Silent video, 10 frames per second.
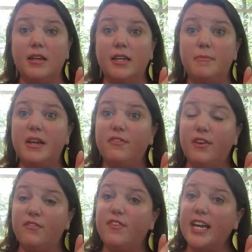could
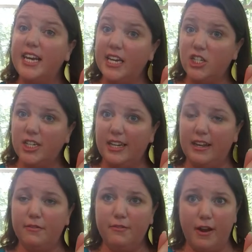benefit
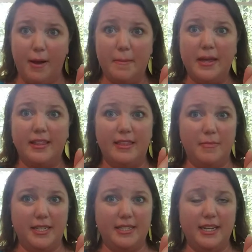financially from the
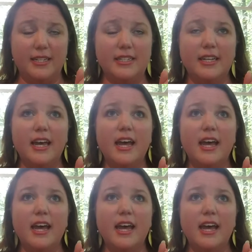business.